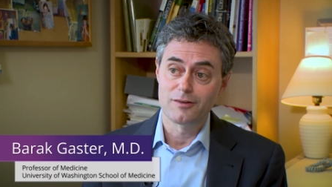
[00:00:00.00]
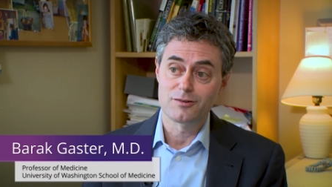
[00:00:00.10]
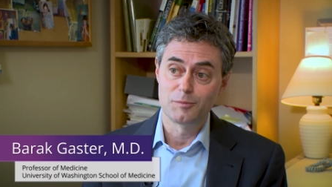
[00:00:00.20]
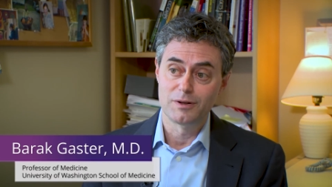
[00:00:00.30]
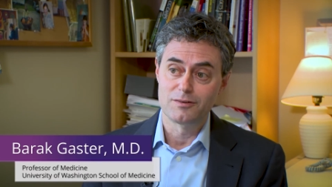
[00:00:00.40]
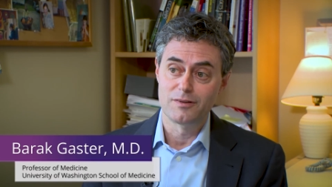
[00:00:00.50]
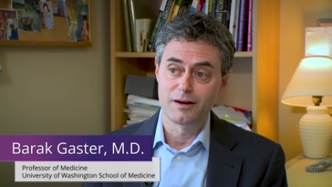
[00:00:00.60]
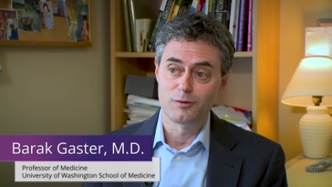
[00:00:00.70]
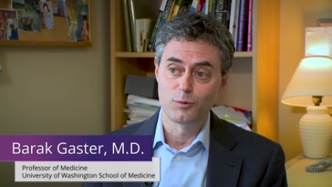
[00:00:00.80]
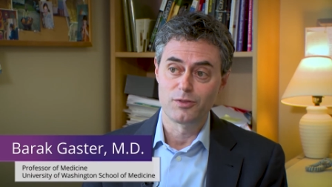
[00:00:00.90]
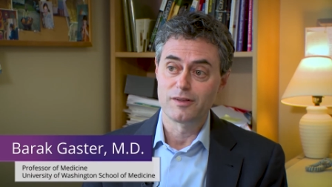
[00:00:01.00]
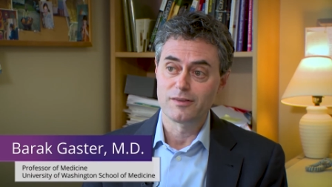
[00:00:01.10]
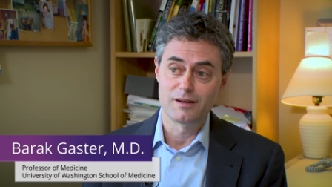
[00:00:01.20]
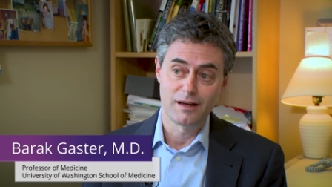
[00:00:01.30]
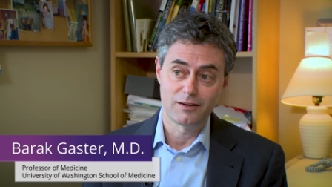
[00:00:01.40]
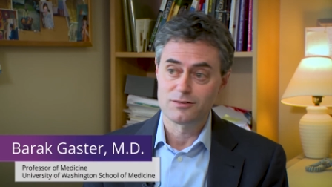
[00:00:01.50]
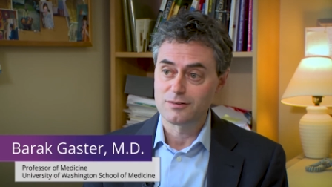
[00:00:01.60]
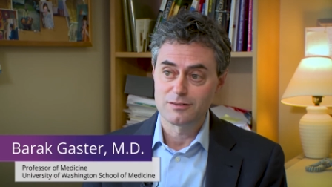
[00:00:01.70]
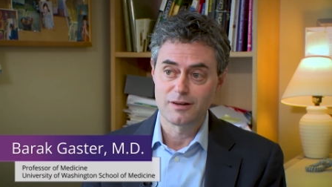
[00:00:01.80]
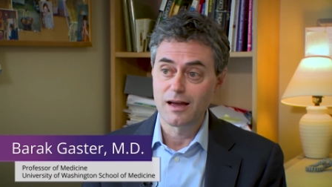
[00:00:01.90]
estimates that within the
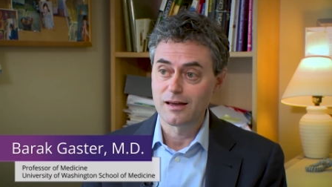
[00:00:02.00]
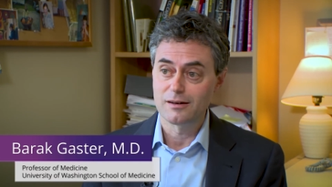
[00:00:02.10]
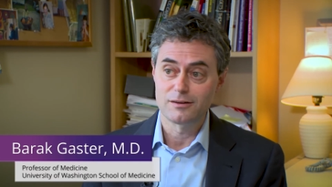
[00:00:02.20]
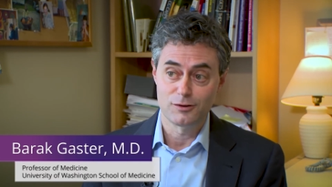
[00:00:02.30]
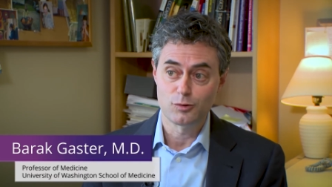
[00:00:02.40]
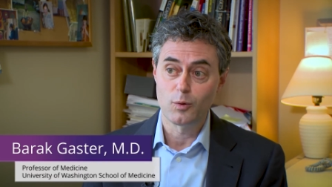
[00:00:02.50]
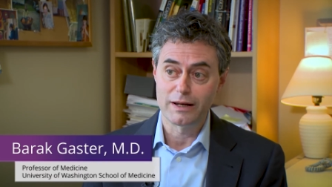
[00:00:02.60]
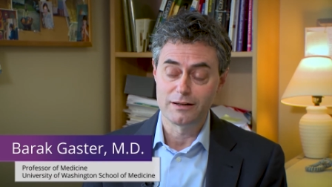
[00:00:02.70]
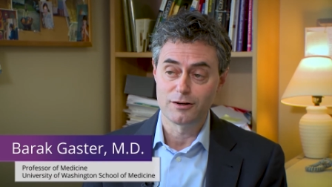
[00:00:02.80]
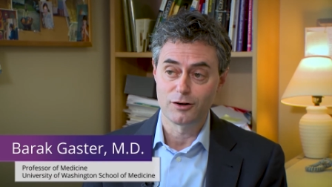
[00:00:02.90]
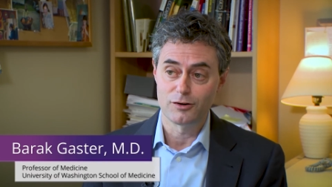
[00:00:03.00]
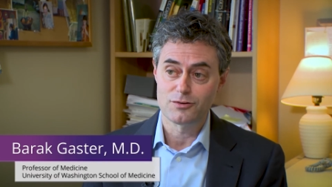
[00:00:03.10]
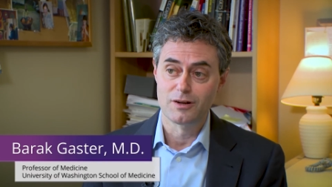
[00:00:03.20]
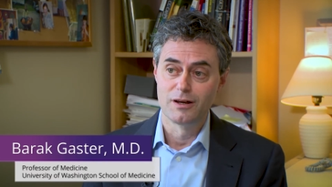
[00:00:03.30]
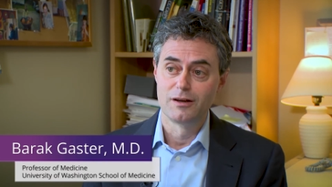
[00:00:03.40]
next ten to twenty years,